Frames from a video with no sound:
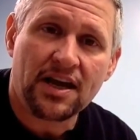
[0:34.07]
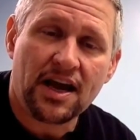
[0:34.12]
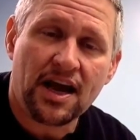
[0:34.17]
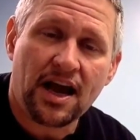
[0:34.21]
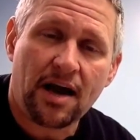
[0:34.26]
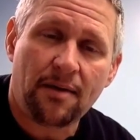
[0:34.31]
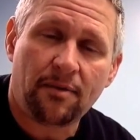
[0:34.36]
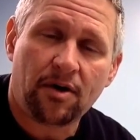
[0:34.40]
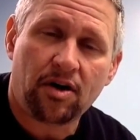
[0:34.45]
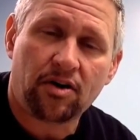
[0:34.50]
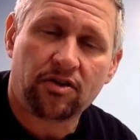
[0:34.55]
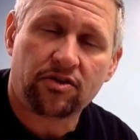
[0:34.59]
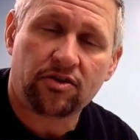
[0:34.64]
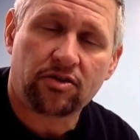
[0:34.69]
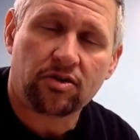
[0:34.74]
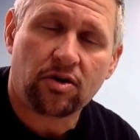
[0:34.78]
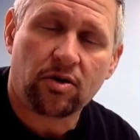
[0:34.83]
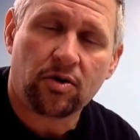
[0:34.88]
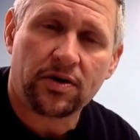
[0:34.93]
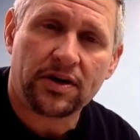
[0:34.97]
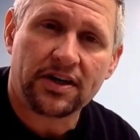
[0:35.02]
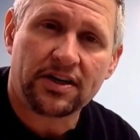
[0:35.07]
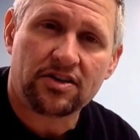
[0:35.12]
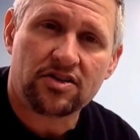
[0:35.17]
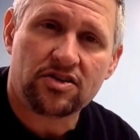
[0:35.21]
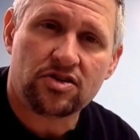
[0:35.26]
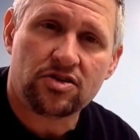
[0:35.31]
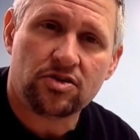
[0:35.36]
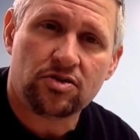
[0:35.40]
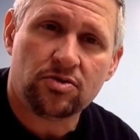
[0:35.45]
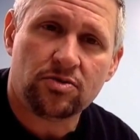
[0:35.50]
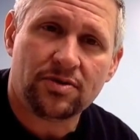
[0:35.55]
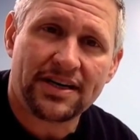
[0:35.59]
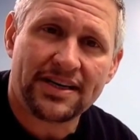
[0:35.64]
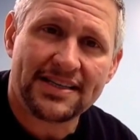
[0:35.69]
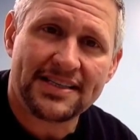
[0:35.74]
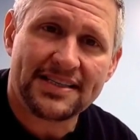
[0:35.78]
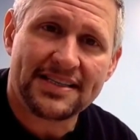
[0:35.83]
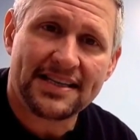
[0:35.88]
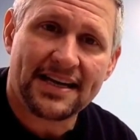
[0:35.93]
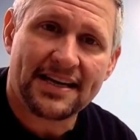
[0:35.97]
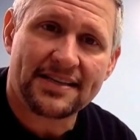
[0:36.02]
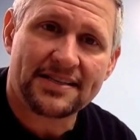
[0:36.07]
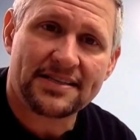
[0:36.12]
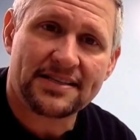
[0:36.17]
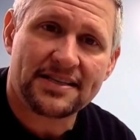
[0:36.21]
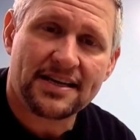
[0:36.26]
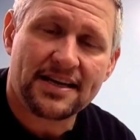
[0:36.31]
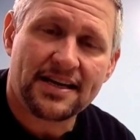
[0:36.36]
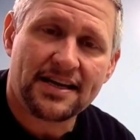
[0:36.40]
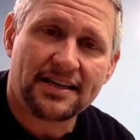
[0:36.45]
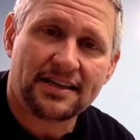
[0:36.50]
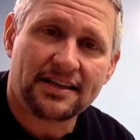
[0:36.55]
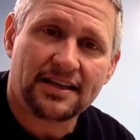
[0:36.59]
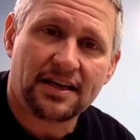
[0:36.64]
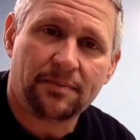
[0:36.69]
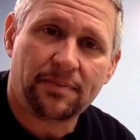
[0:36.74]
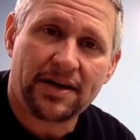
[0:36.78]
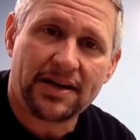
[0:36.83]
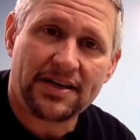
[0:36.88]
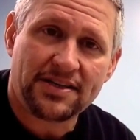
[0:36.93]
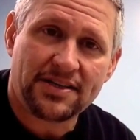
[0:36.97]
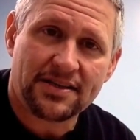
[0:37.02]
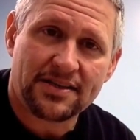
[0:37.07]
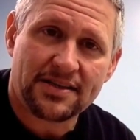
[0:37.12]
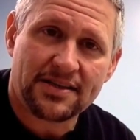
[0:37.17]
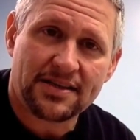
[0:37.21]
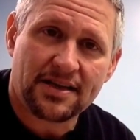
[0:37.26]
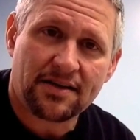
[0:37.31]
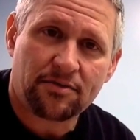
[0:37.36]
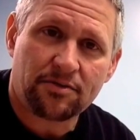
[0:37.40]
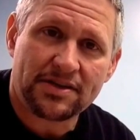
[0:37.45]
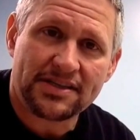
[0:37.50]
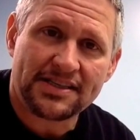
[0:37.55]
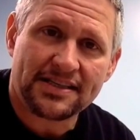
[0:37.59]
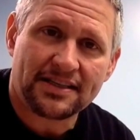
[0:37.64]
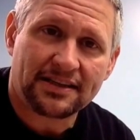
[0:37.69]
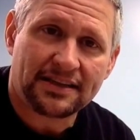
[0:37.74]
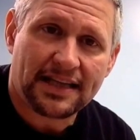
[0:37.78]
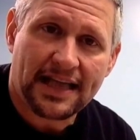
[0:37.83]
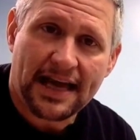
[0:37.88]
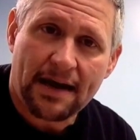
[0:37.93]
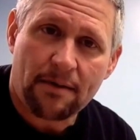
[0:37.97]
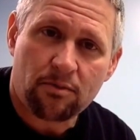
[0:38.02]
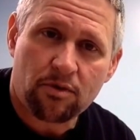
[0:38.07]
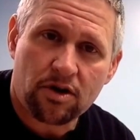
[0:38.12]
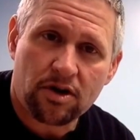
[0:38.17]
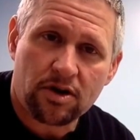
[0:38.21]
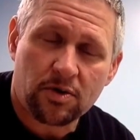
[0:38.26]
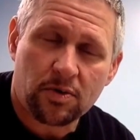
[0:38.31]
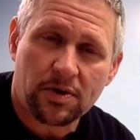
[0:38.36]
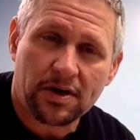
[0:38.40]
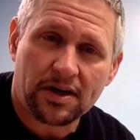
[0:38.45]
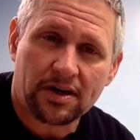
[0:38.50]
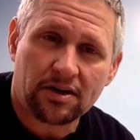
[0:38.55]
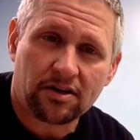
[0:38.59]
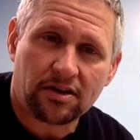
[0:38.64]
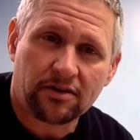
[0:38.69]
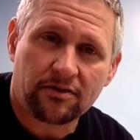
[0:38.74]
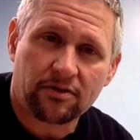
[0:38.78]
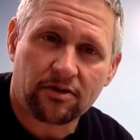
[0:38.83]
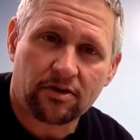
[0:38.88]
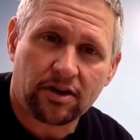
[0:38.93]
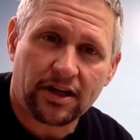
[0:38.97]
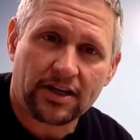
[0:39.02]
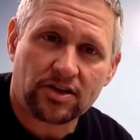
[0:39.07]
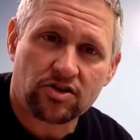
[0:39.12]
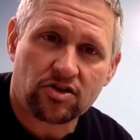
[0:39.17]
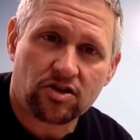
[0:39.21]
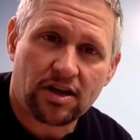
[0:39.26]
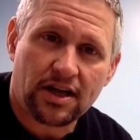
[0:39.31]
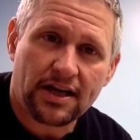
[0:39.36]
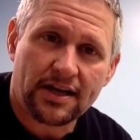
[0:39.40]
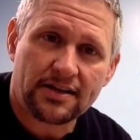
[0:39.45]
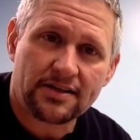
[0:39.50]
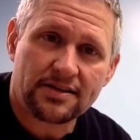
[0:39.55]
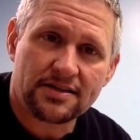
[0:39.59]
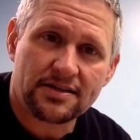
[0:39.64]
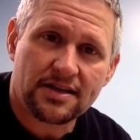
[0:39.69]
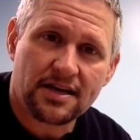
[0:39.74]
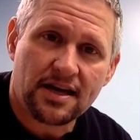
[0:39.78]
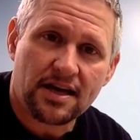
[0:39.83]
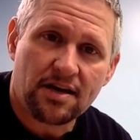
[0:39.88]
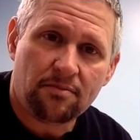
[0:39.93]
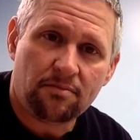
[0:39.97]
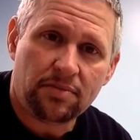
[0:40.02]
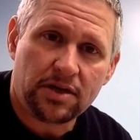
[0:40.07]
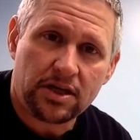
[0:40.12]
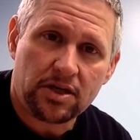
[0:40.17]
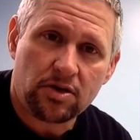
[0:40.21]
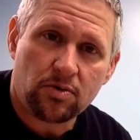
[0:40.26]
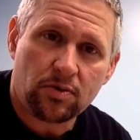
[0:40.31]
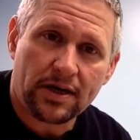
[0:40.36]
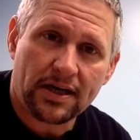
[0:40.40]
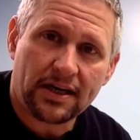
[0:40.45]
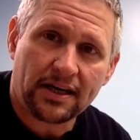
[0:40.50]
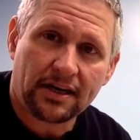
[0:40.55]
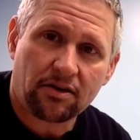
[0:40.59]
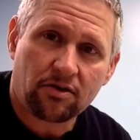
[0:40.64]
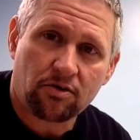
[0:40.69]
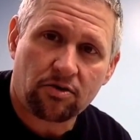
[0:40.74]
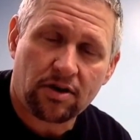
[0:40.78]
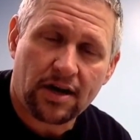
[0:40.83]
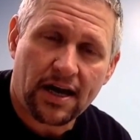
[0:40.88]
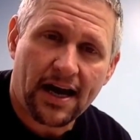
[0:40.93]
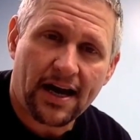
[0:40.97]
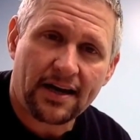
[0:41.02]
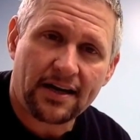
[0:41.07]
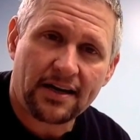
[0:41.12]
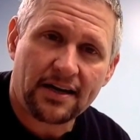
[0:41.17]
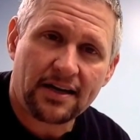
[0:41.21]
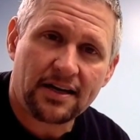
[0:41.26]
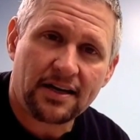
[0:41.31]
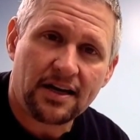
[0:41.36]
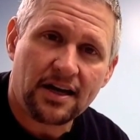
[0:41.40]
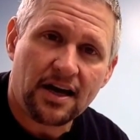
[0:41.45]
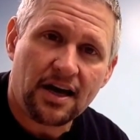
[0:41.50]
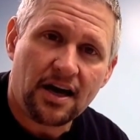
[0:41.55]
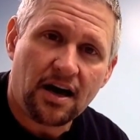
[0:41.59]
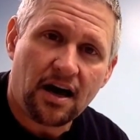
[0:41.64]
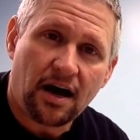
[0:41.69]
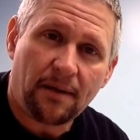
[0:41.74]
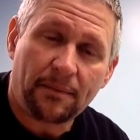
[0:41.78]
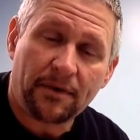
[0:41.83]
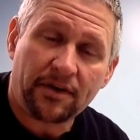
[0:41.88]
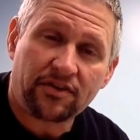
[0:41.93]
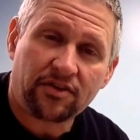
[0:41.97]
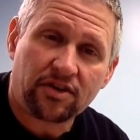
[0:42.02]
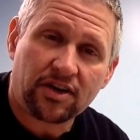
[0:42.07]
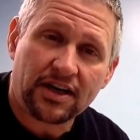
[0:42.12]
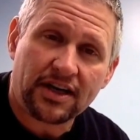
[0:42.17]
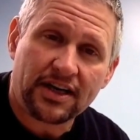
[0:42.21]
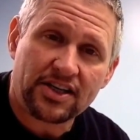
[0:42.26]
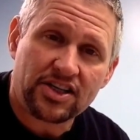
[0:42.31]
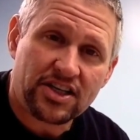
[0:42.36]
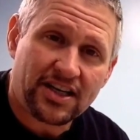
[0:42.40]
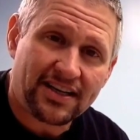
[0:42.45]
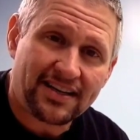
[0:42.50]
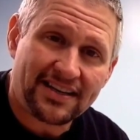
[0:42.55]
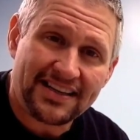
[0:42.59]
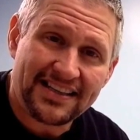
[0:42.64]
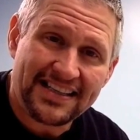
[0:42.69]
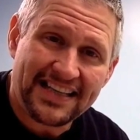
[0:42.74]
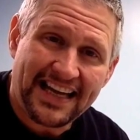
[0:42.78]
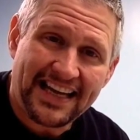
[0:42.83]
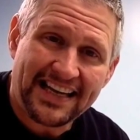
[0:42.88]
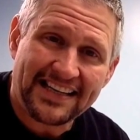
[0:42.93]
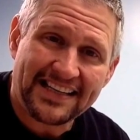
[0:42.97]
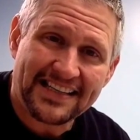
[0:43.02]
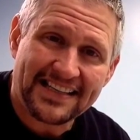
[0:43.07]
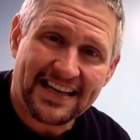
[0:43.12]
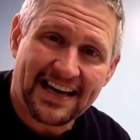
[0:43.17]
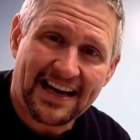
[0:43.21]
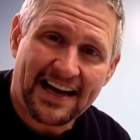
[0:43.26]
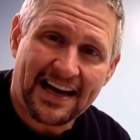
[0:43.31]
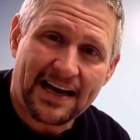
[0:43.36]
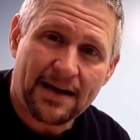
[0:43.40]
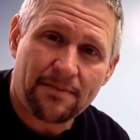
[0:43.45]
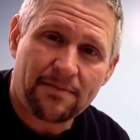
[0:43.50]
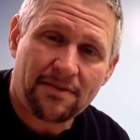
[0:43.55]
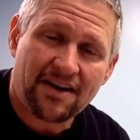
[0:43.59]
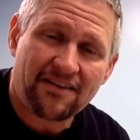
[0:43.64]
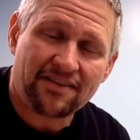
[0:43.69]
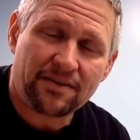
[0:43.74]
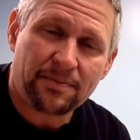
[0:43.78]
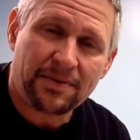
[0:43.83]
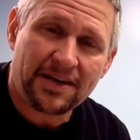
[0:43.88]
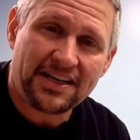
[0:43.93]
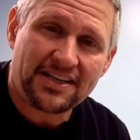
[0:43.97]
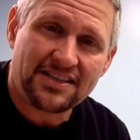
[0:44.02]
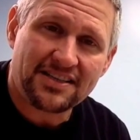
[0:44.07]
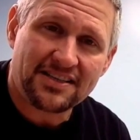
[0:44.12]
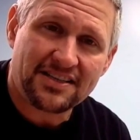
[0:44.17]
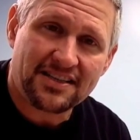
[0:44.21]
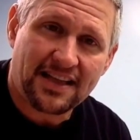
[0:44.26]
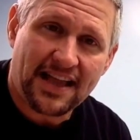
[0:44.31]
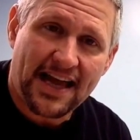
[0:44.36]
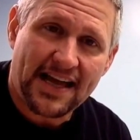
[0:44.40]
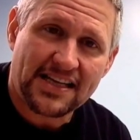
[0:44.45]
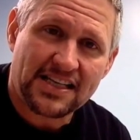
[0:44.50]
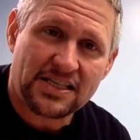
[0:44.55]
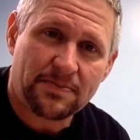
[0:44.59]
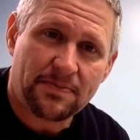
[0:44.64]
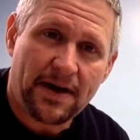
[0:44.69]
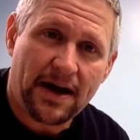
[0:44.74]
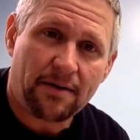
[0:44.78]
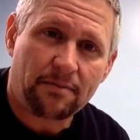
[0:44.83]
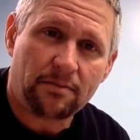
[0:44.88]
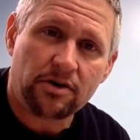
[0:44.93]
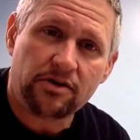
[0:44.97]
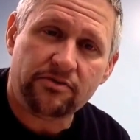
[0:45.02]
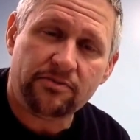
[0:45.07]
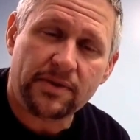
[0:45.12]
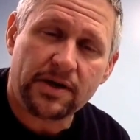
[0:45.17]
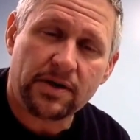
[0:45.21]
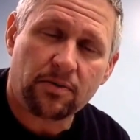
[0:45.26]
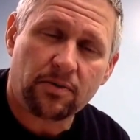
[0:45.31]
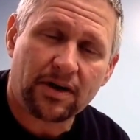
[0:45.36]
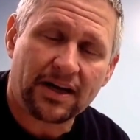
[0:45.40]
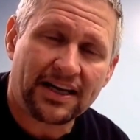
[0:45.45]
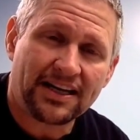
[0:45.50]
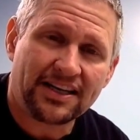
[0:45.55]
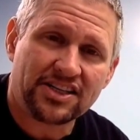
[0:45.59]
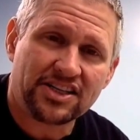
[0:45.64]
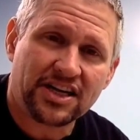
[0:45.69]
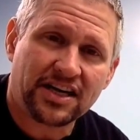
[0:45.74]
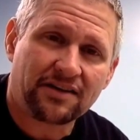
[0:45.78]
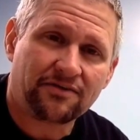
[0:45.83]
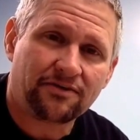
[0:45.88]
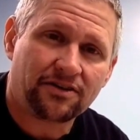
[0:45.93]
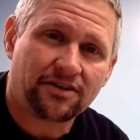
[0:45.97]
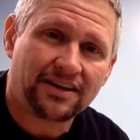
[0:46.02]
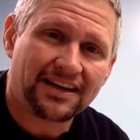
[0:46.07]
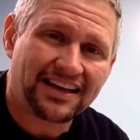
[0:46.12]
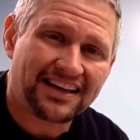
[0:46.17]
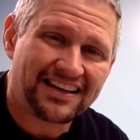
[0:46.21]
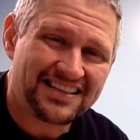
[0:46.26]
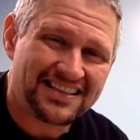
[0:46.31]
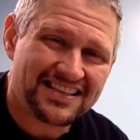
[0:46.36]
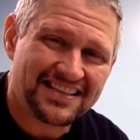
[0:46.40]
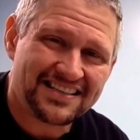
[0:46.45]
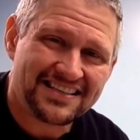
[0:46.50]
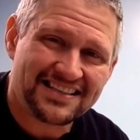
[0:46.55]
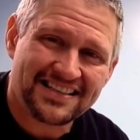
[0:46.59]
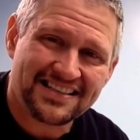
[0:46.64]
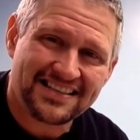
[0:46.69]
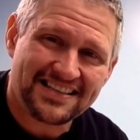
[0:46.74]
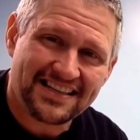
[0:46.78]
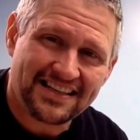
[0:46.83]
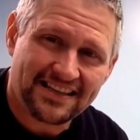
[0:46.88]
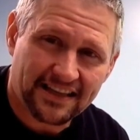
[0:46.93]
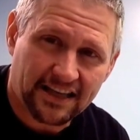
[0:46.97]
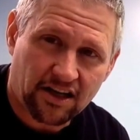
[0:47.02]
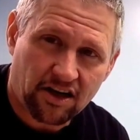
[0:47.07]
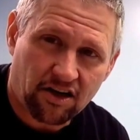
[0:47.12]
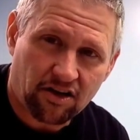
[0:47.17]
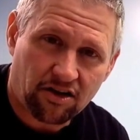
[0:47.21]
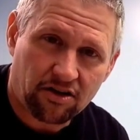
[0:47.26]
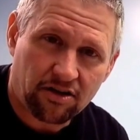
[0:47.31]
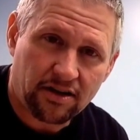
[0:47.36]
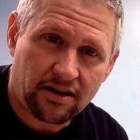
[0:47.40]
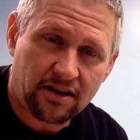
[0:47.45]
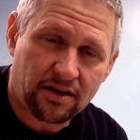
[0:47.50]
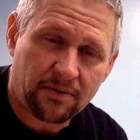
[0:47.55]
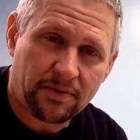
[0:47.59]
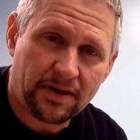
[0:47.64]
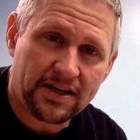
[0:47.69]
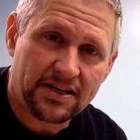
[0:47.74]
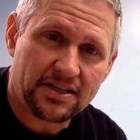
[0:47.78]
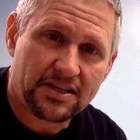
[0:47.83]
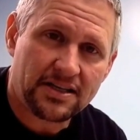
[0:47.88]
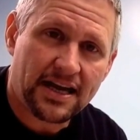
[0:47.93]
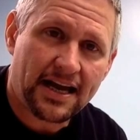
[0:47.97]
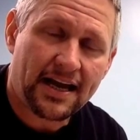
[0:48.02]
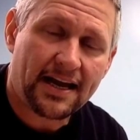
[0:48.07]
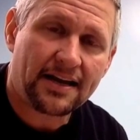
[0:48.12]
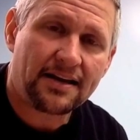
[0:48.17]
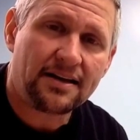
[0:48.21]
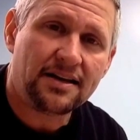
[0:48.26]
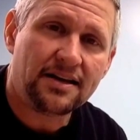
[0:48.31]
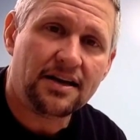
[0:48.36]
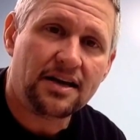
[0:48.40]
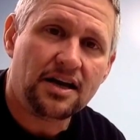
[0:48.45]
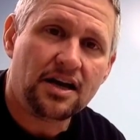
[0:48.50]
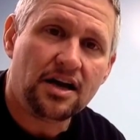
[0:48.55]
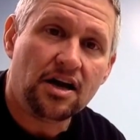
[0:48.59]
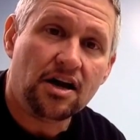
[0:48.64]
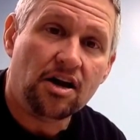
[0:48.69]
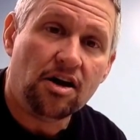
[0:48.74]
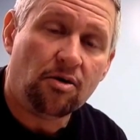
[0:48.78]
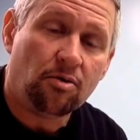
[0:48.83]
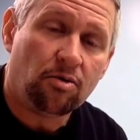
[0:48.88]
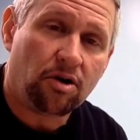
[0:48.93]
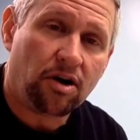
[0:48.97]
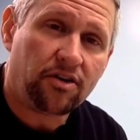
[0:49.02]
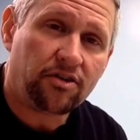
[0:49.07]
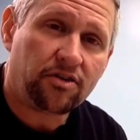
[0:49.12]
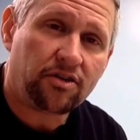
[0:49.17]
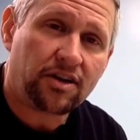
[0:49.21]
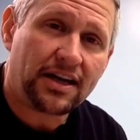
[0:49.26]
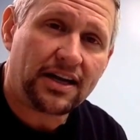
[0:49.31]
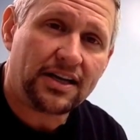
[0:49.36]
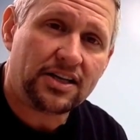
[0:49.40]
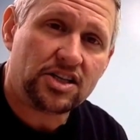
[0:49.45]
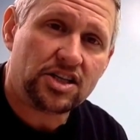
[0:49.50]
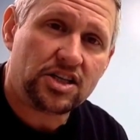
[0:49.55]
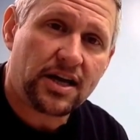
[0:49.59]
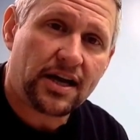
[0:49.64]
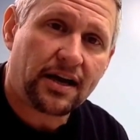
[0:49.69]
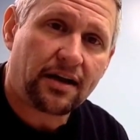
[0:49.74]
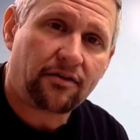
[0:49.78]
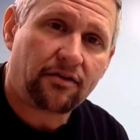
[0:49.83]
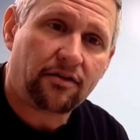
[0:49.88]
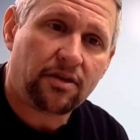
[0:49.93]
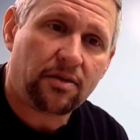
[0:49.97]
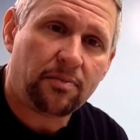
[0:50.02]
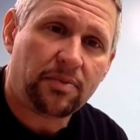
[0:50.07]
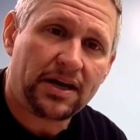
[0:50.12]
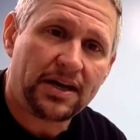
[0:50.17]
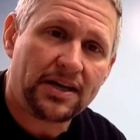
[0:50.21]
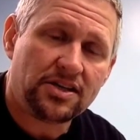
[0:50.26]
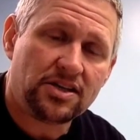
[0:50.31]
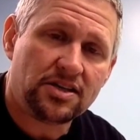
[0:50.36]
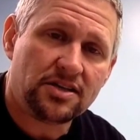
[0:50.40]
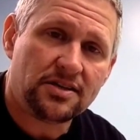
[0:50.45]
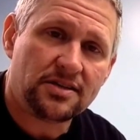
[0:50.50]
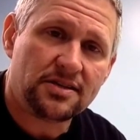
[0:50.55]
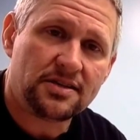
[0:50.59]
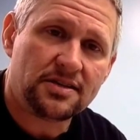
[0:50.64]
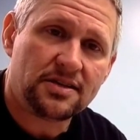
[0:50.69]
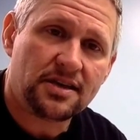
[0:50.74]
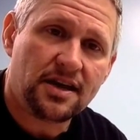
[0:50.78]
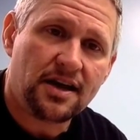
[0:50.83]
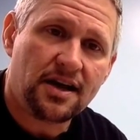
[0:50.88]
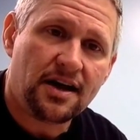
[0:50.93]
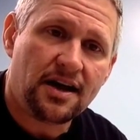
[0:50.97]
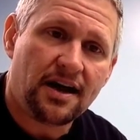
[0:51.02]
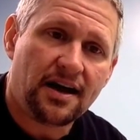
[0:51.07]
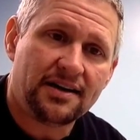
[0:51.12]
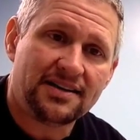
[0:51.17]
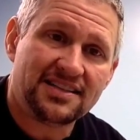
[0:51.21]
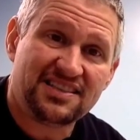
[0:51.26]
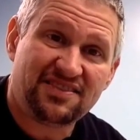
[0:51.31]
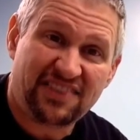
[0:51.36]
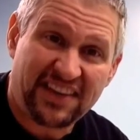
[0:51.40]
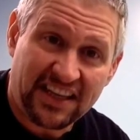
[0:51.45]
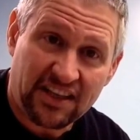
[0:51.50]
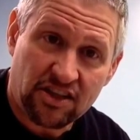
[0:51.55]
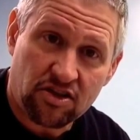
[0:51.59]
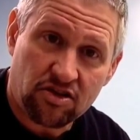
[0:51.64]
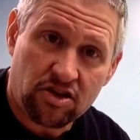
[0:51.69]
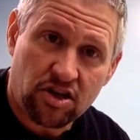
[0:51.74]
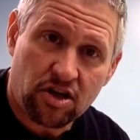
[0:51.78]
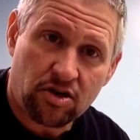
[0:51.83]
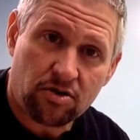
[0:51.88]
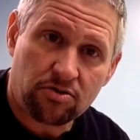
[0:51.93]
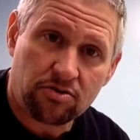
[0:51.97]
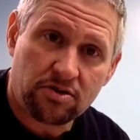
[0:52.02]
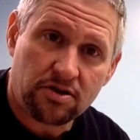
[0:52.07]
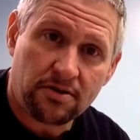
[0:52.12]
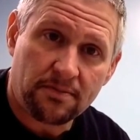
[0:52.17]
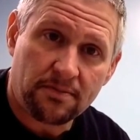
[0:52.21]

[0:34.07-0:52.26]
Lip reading: I'm also going to assess the patient's recent lab work. We're going to look for electrolytes, BUN, and creatinine. I'm also going to check the date and time of the patient's last bowel movement. We're going to check for the consistency and the color that the patient had. We're also going to check for the patient's sphincter tone.